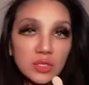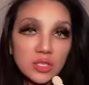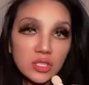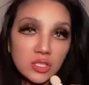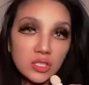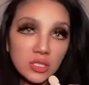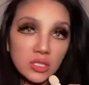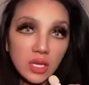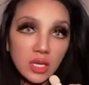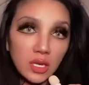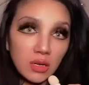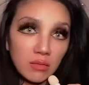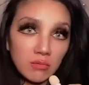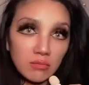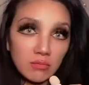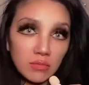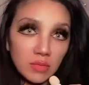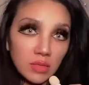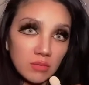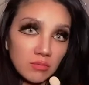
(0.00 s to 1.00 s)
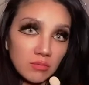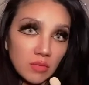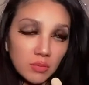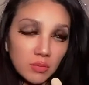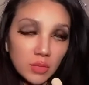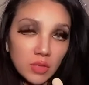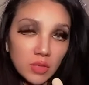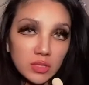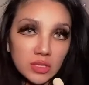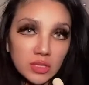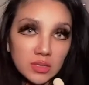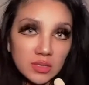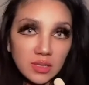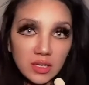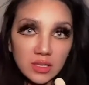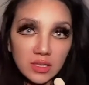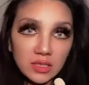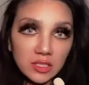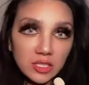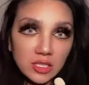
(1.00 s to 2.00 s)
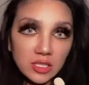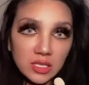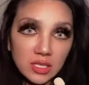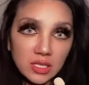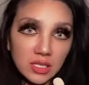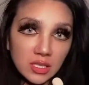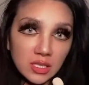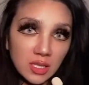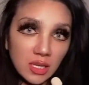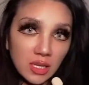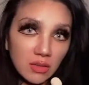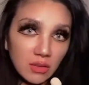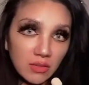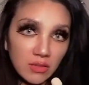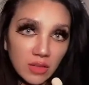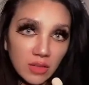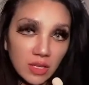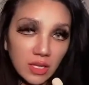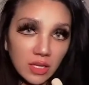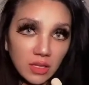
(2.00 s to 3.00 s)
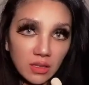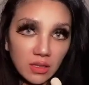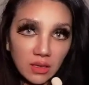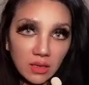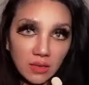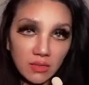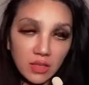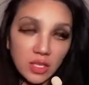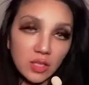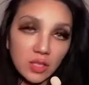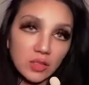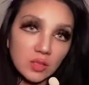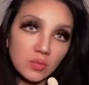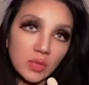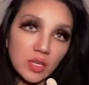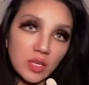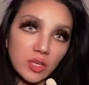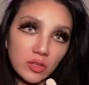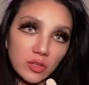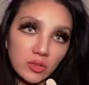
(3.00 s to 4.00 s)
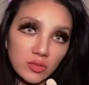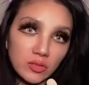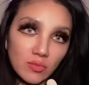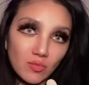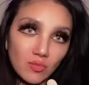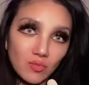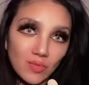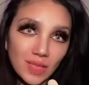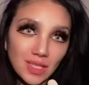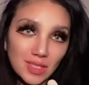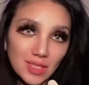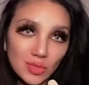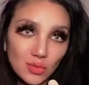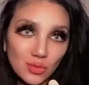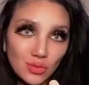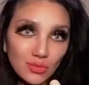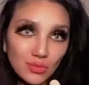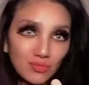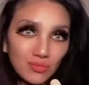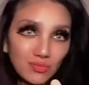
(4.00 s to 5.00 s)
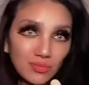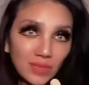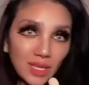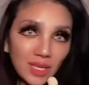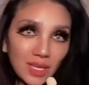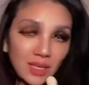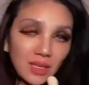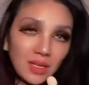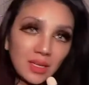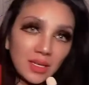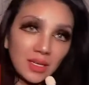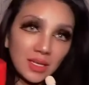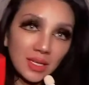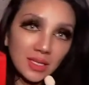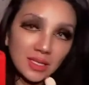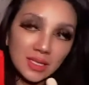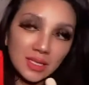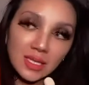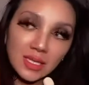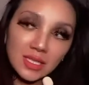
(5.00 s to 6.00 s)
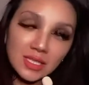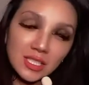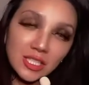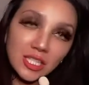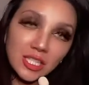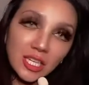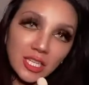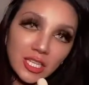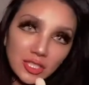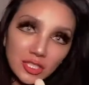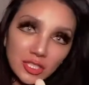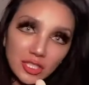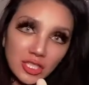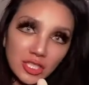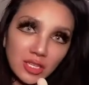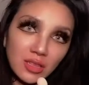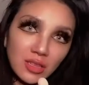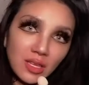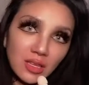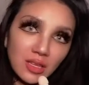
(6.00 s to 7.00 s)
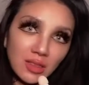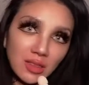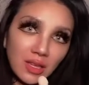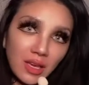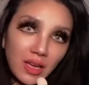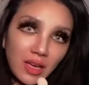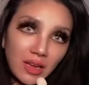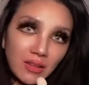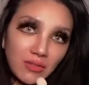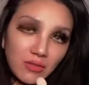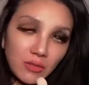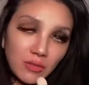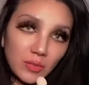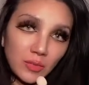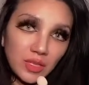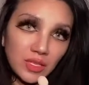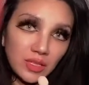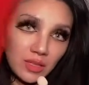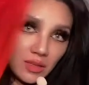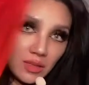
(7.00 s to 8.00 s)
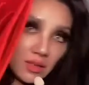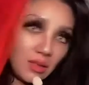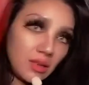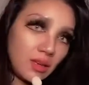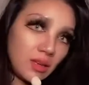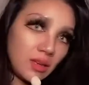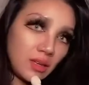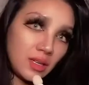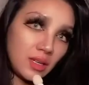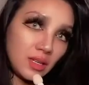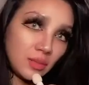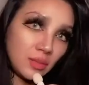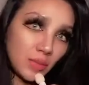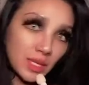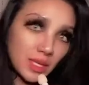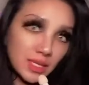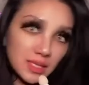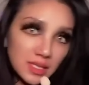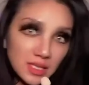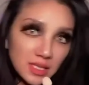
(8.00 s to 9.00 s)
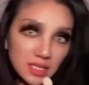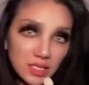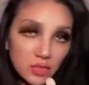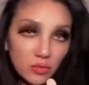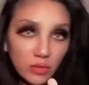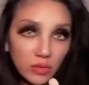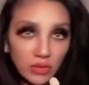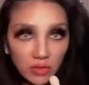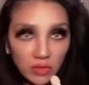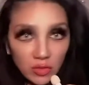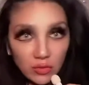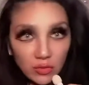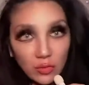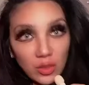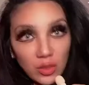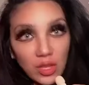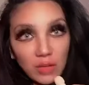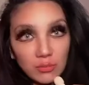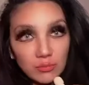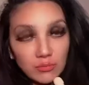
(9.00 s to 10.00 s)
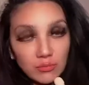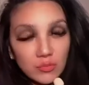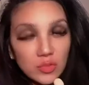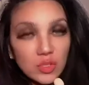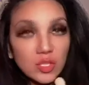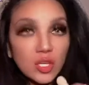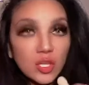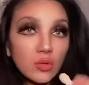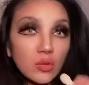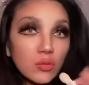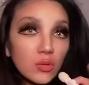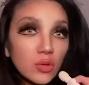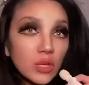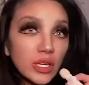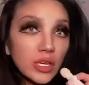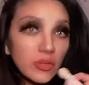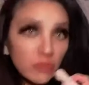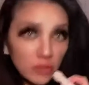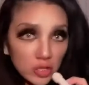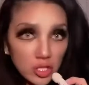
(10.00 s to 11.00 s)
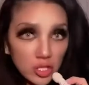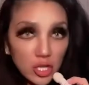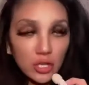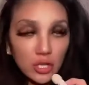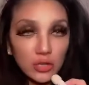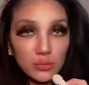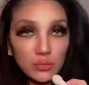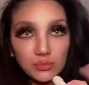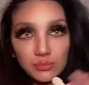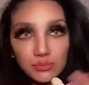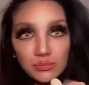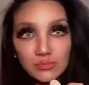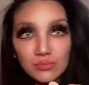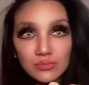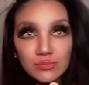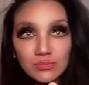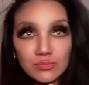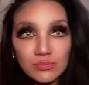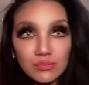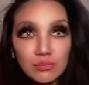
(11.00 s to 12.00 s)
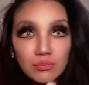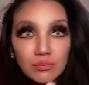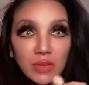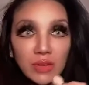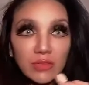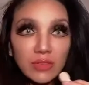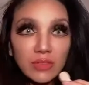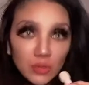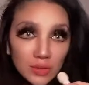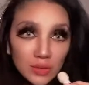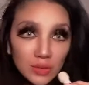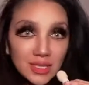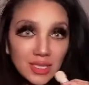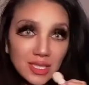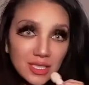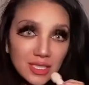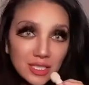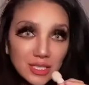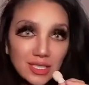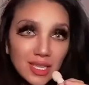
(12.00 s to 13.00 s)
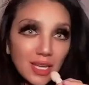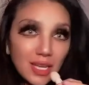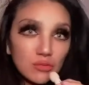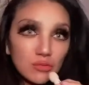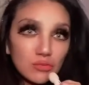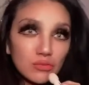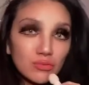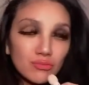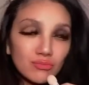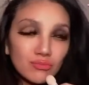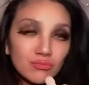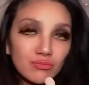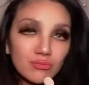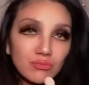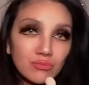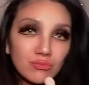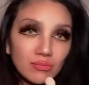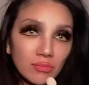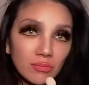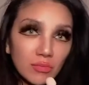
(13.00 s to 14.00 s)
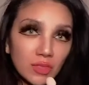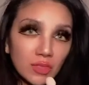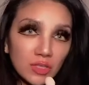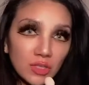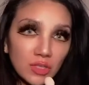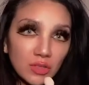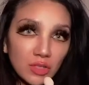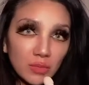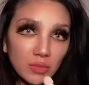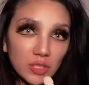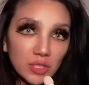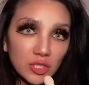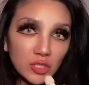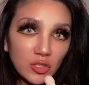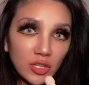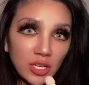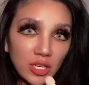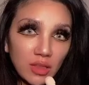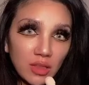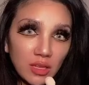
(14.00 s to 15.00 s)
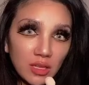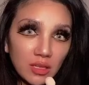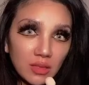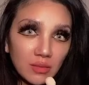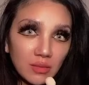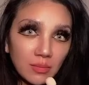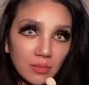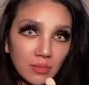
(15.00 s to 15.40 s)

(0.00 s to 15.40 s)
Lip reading: just get a bonus, like just a discount if they use my code, and that's all. It's the exchange that they had for me because I did a review for them. So in return, my viewers get discount. There's no commission or anything.